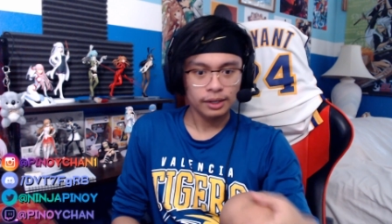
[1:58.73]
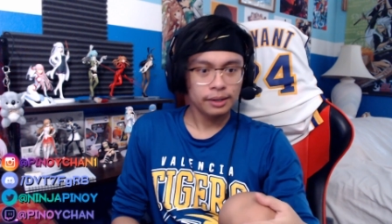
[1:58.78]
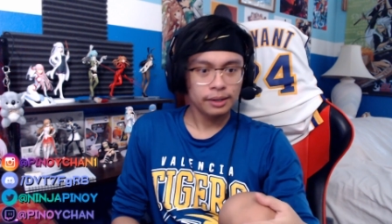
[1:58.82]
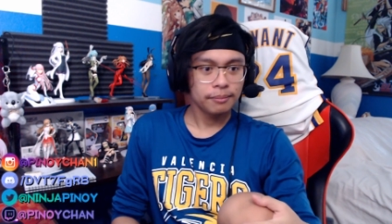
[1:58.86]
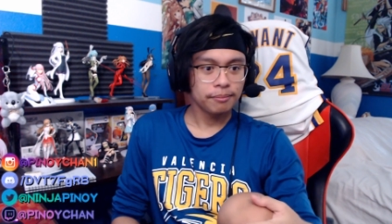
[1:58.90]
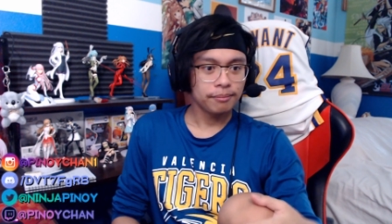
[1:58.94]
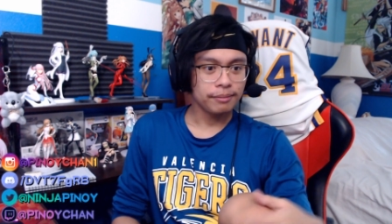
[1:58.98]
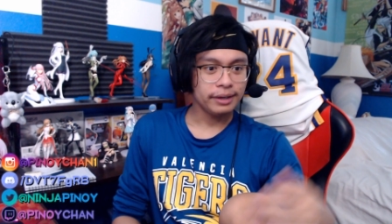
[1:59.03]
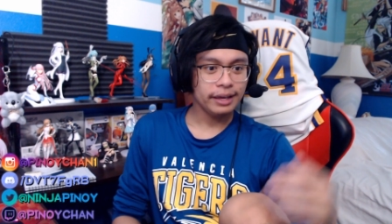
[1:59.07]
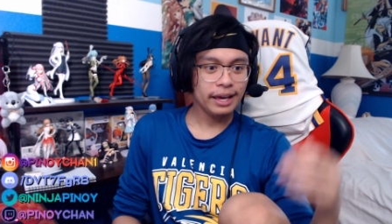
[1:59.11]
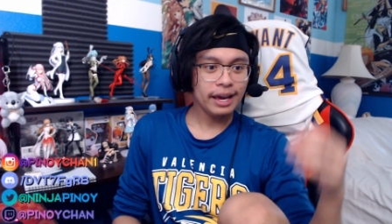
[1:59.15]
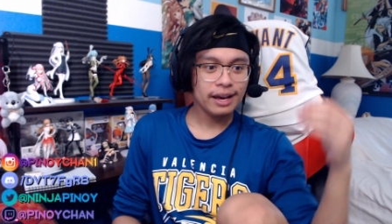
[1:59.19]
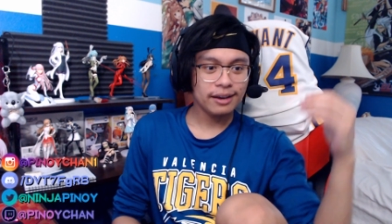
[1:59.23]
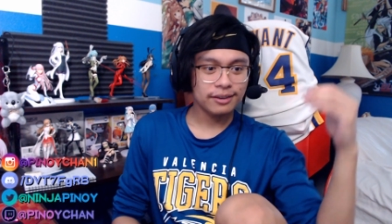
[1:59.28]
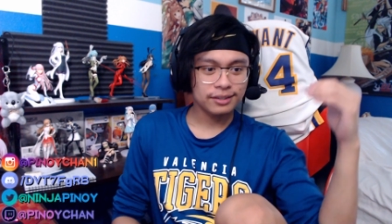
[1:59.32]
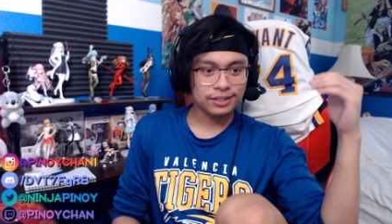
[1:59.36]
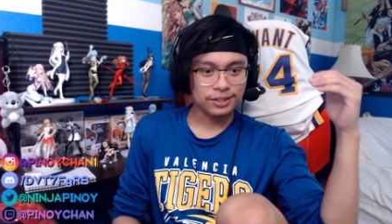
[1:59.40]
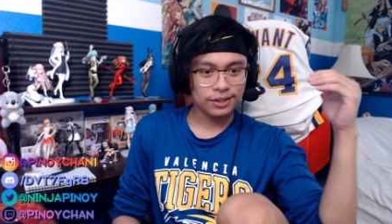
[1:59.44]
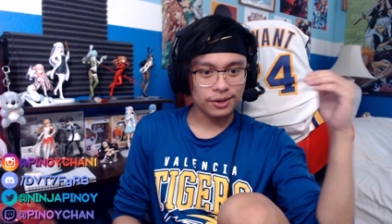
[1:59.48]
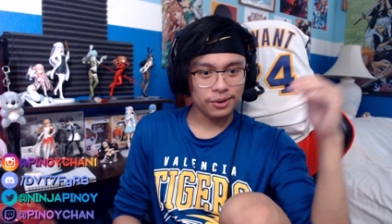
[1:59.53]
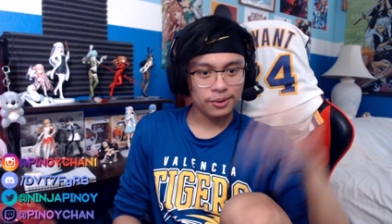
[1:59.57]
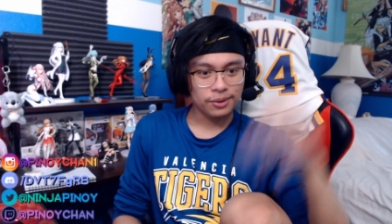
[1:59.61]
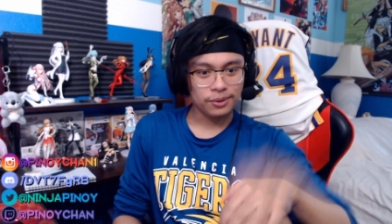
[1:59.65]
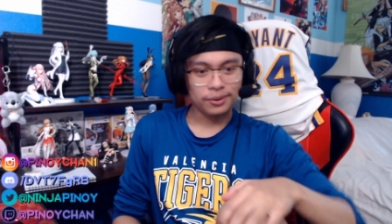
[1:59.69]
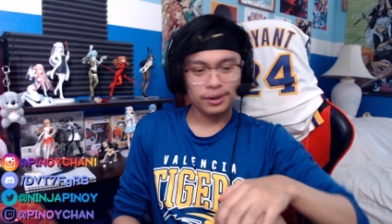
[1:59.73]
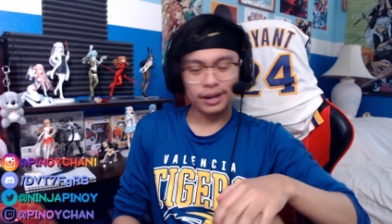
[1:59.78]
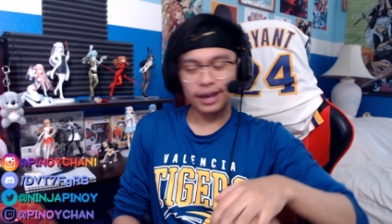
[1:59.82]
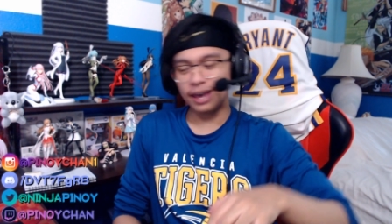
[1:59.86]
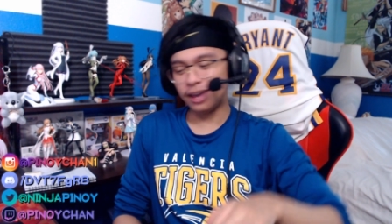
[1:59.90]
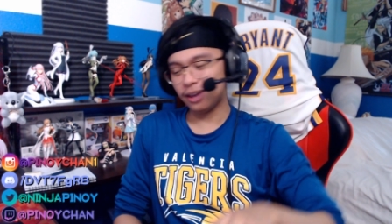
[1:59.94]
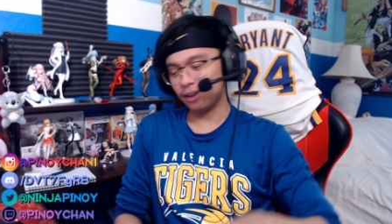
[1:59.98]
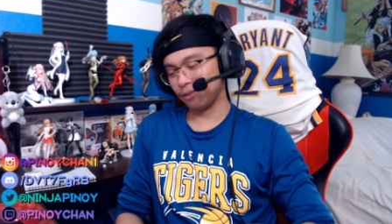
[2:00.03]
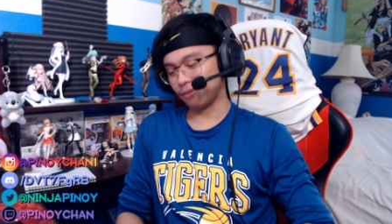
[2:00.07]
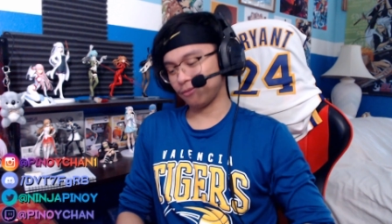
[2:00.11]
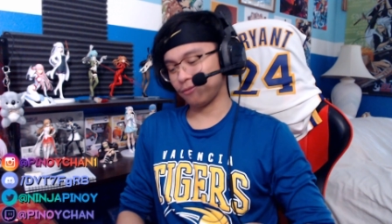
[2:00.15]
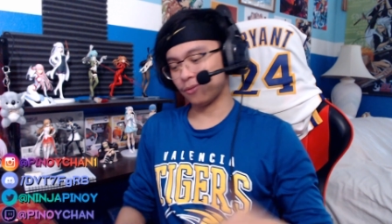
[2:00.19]
But yeah, so
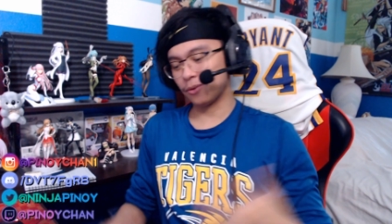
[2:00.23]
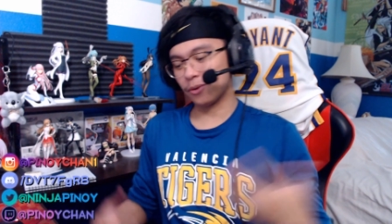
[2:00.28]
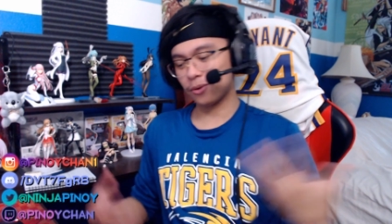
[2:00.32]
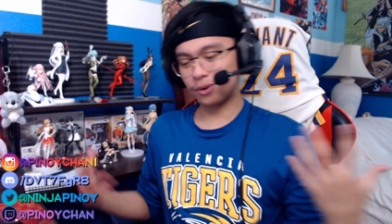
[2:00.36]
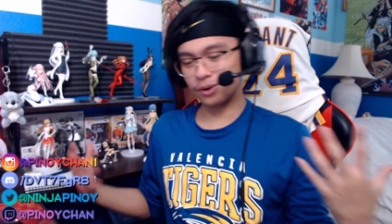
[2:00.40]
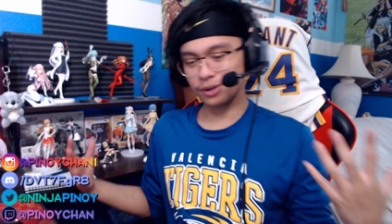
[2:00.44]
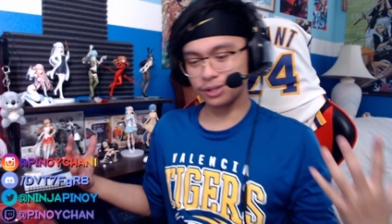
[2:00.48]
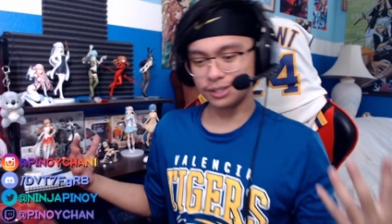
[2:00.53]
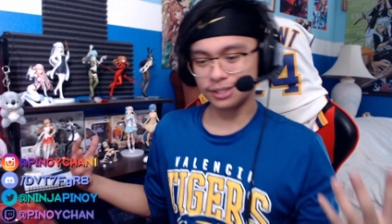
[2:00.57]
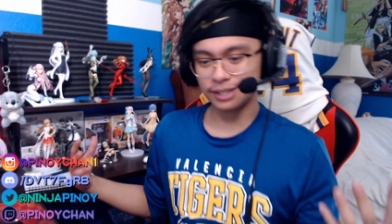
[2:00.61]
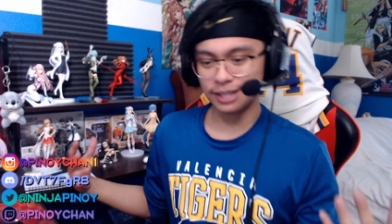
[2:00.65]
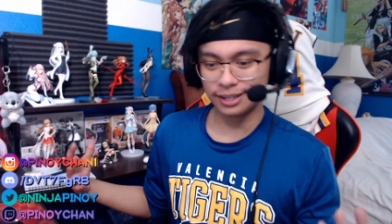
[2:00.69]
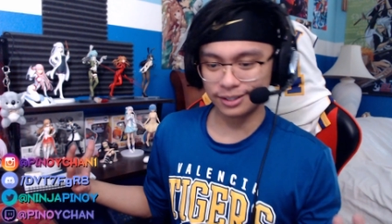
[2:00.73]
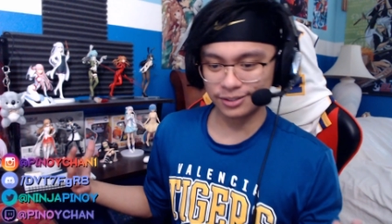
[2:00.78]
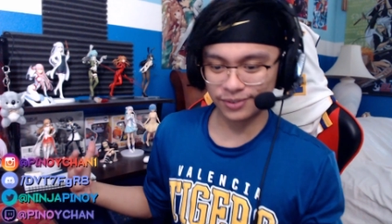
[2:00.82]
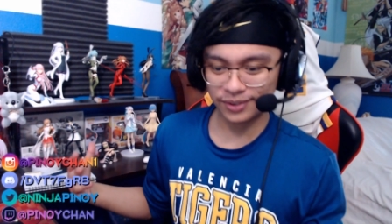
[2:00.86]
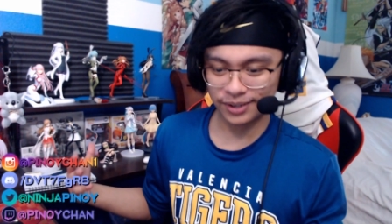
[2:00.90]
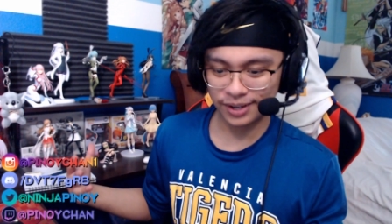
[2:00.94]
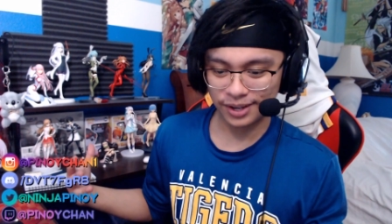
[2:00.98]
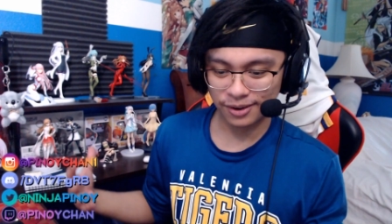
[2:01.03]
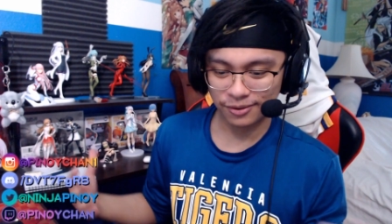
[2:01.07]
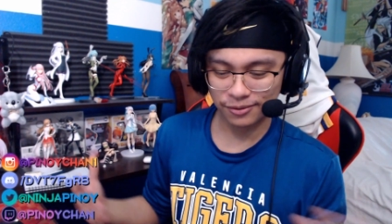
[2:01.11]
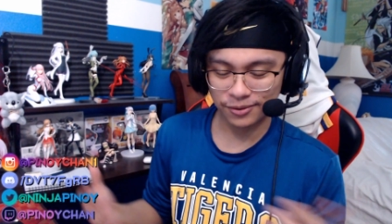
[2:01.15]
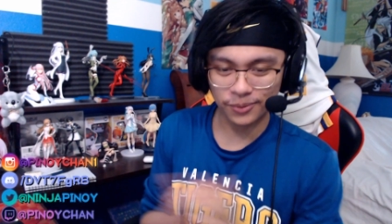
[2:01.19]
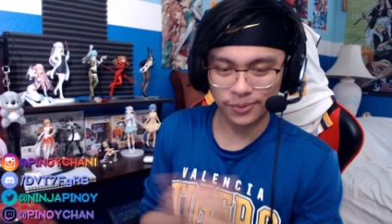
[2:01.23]
hey, for today's video, for